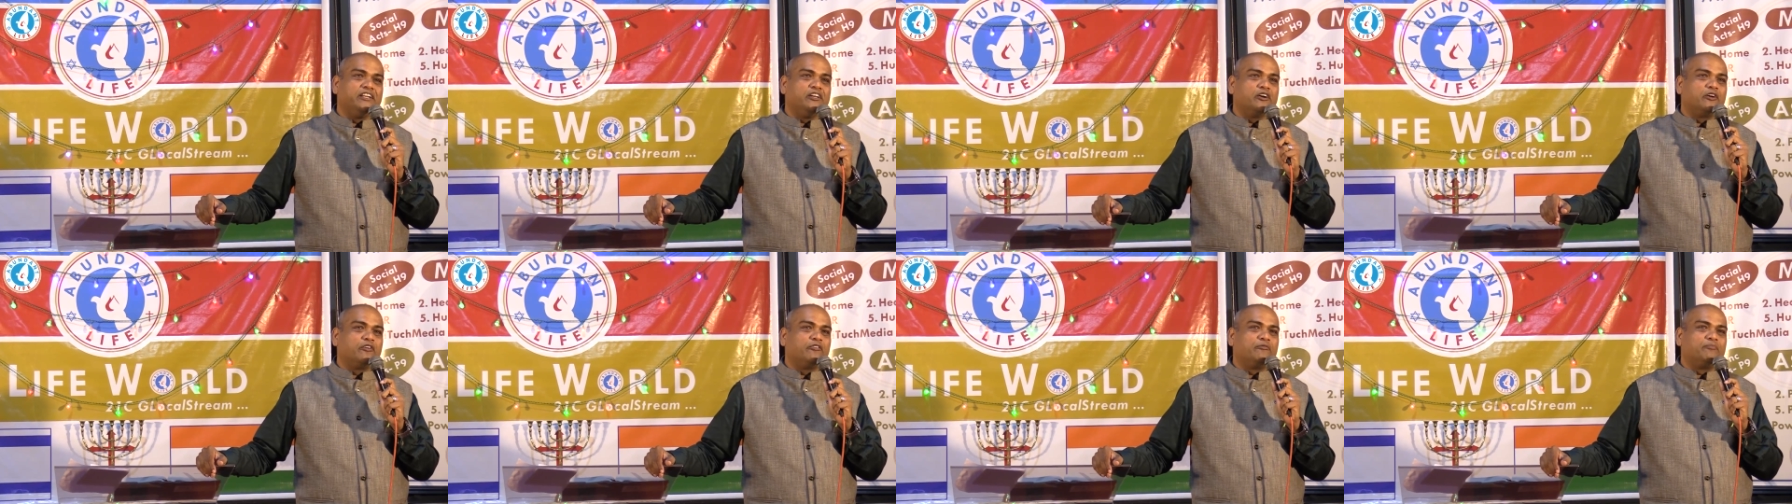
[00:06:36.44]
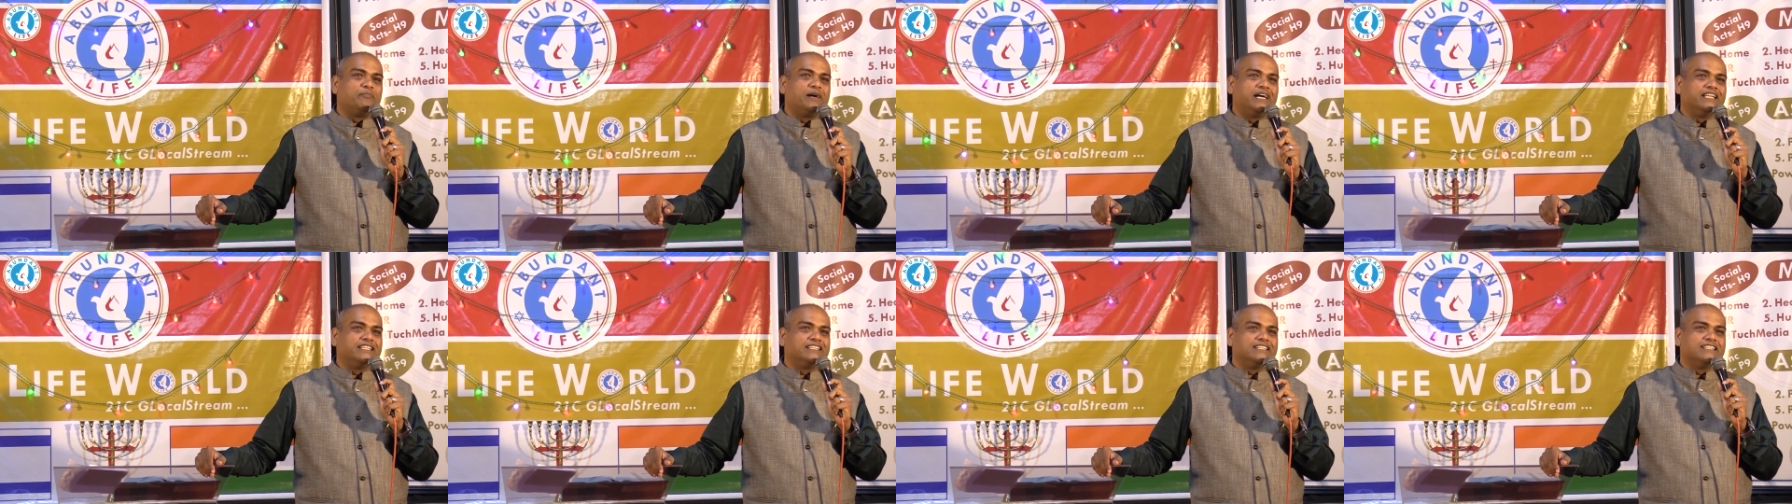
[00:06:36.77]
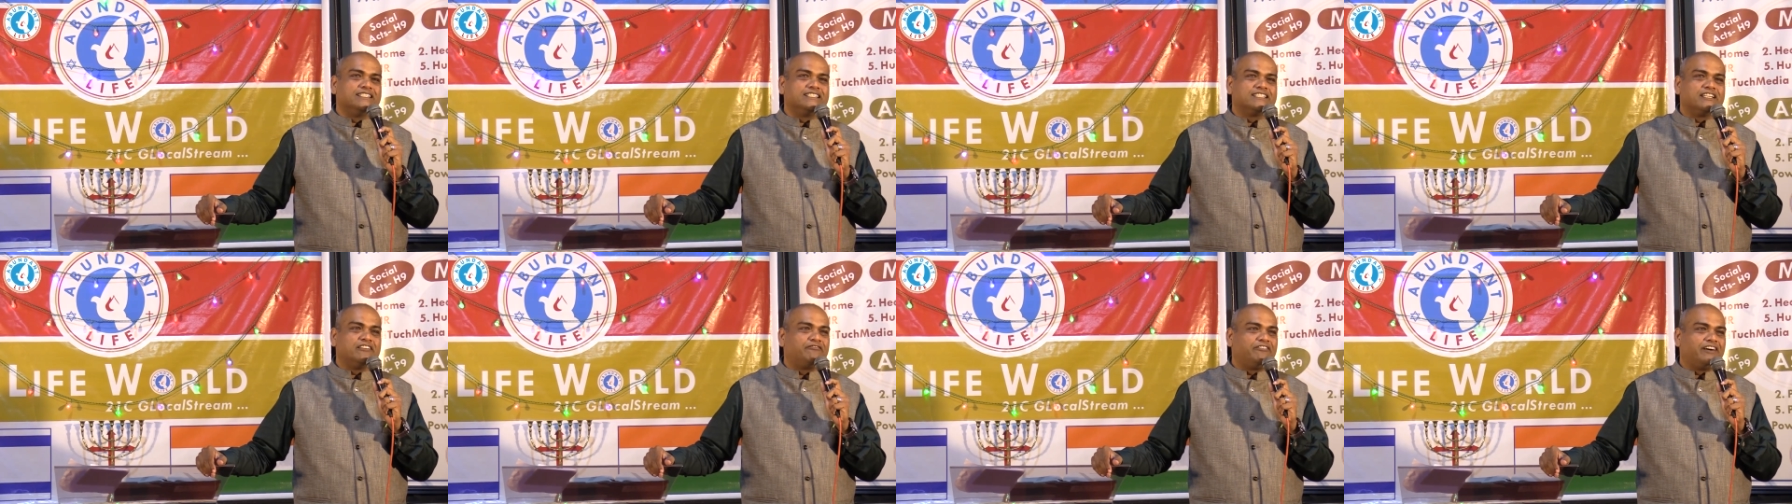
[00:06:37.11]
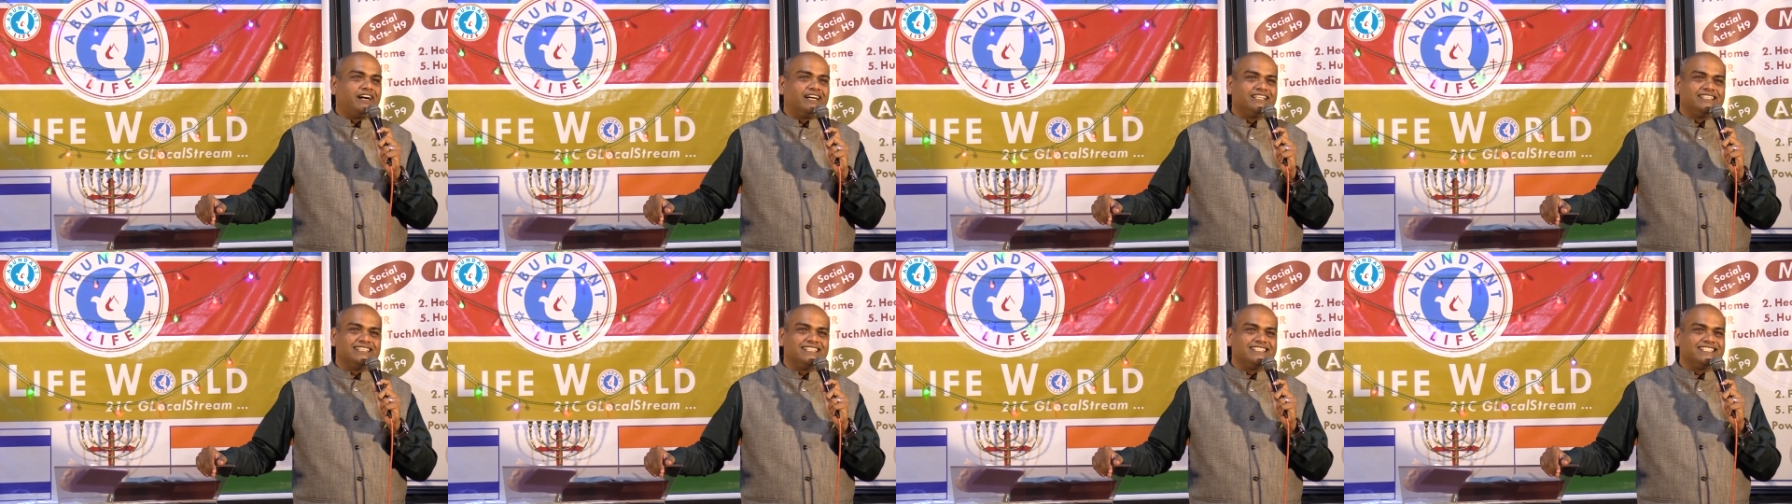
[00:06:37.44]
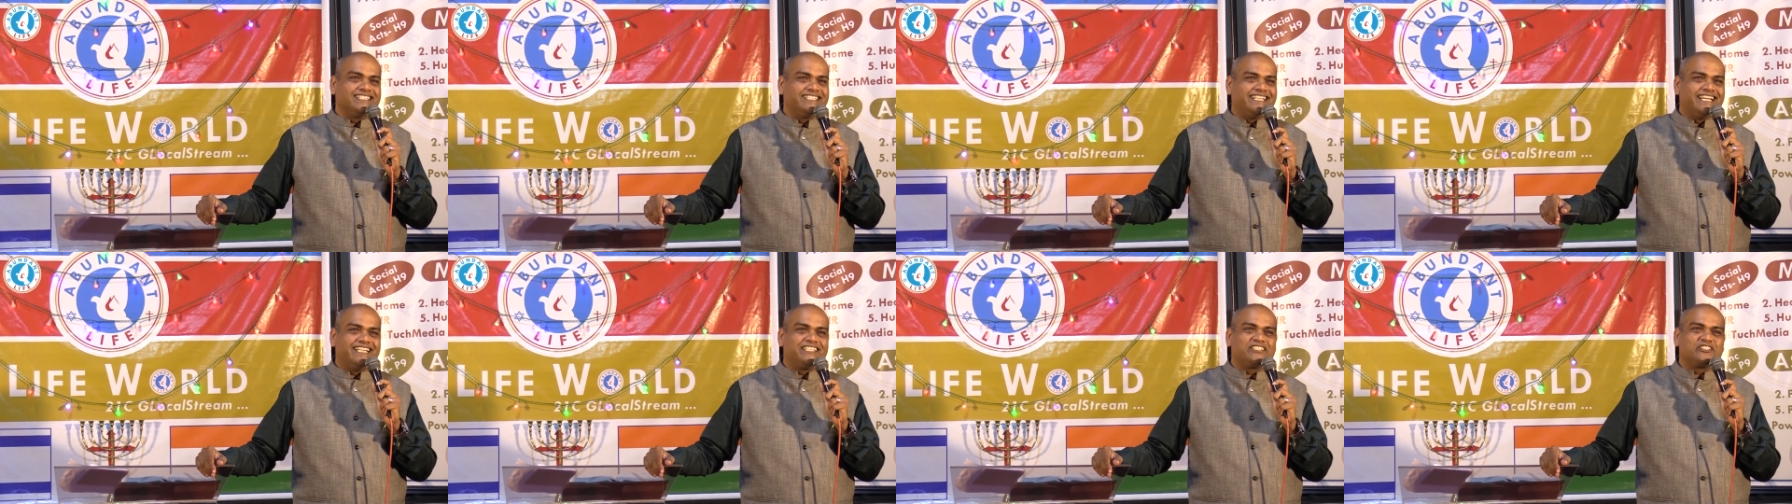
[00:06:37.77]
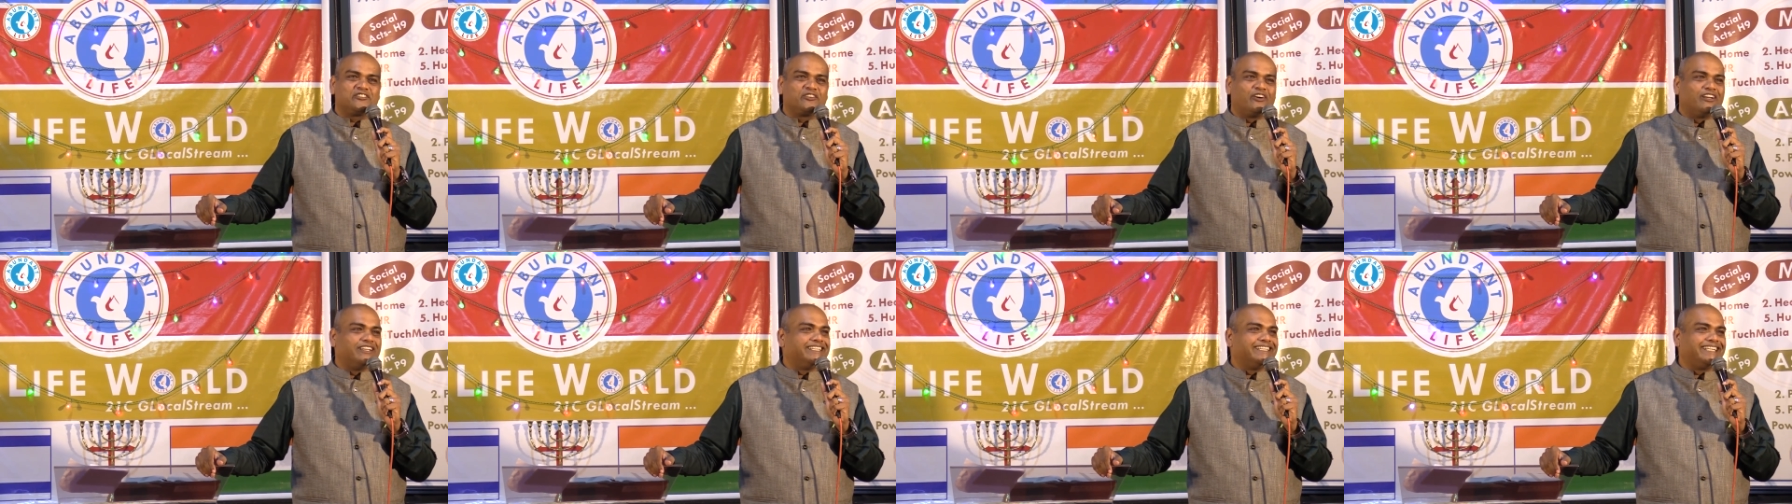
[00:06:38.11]
in your mother's and father's
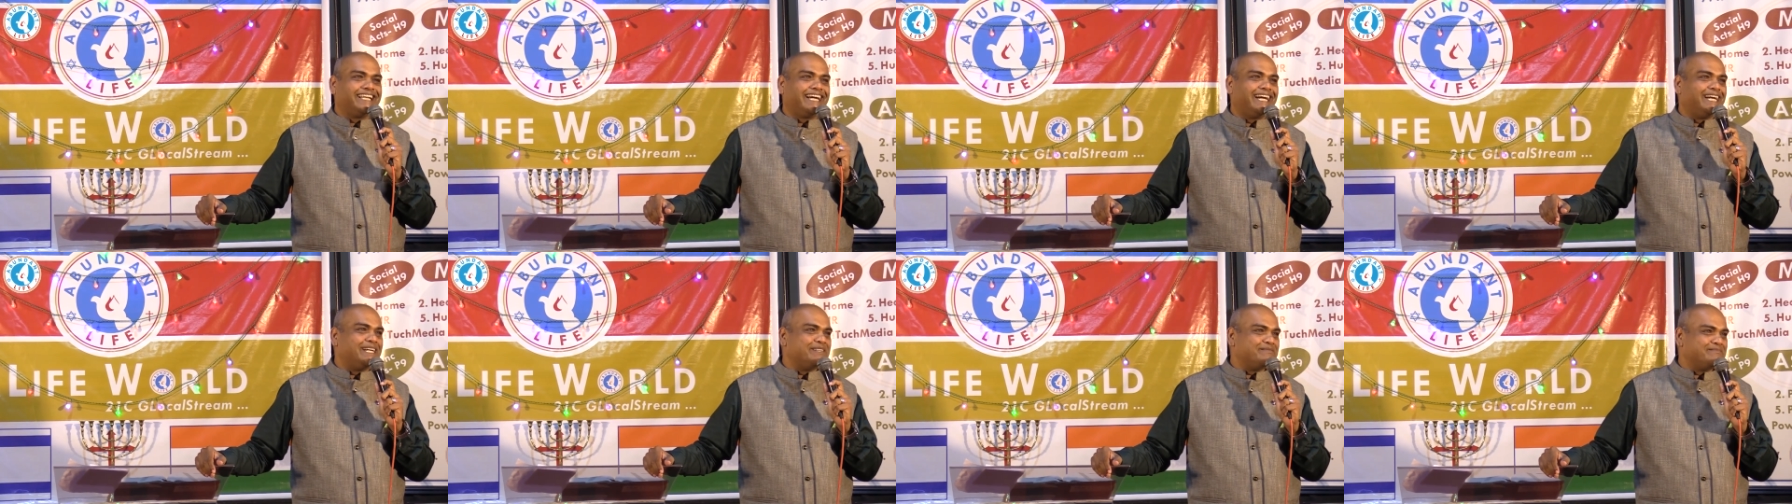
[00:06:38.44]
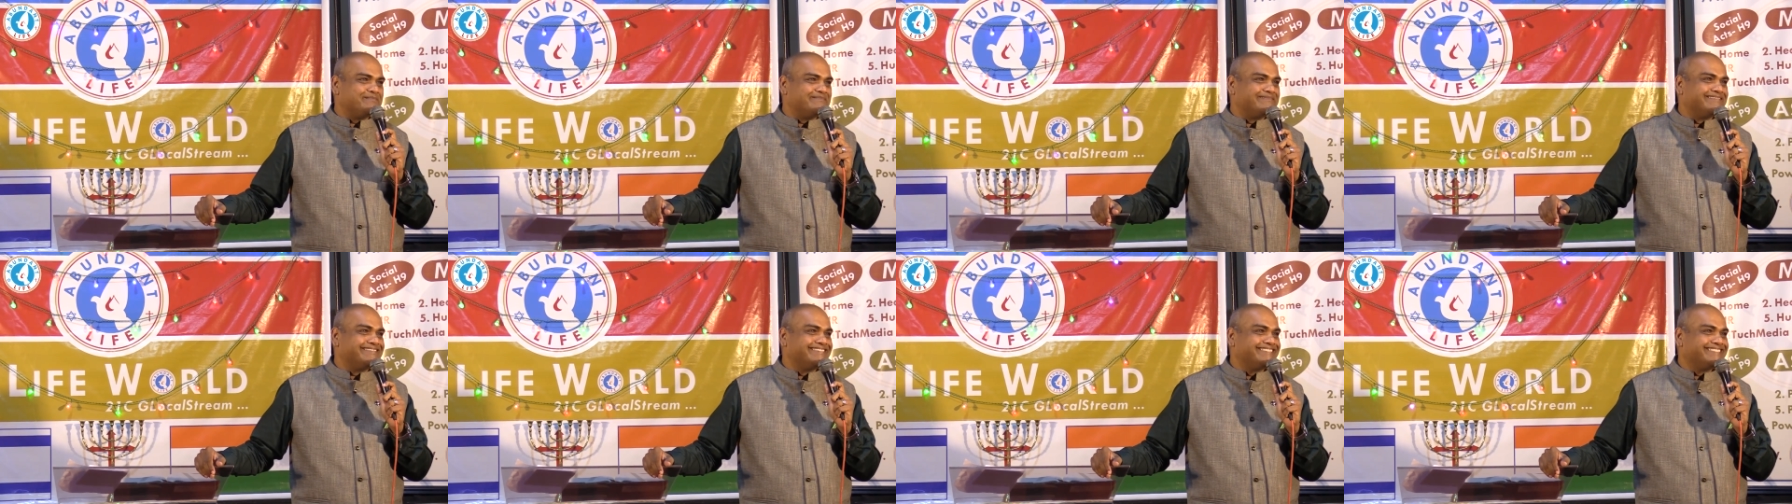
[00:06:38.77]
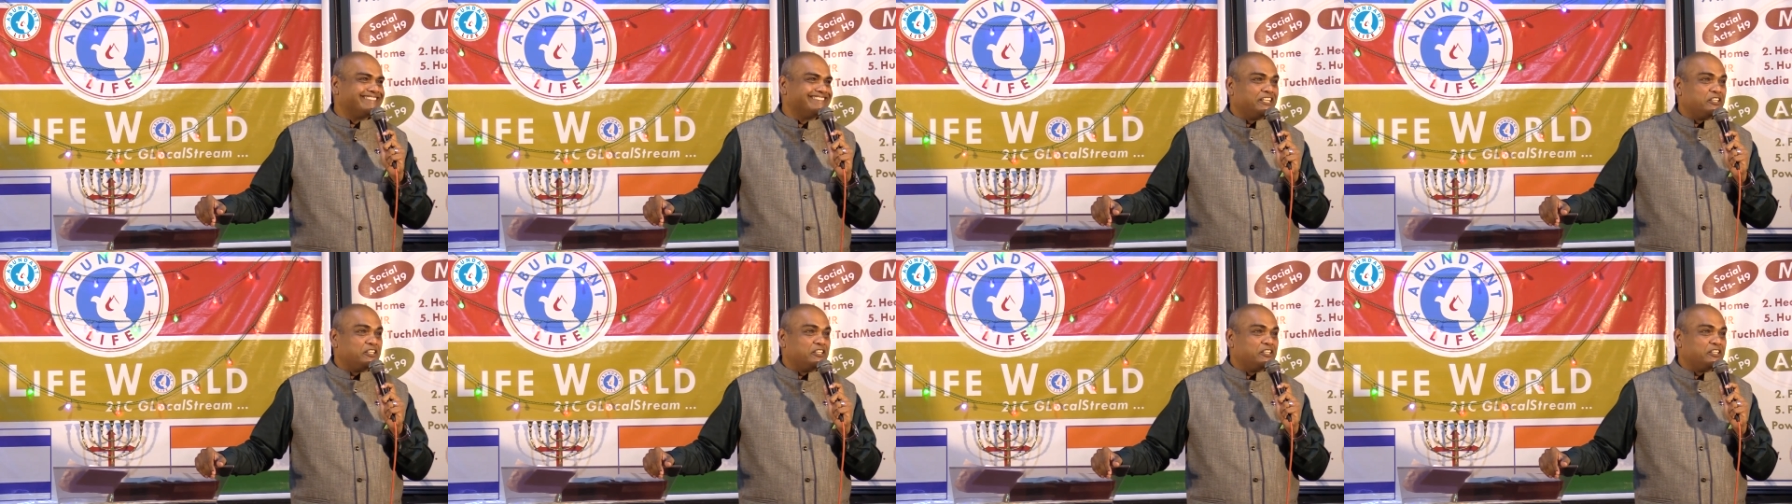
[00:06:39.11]
nest all the time.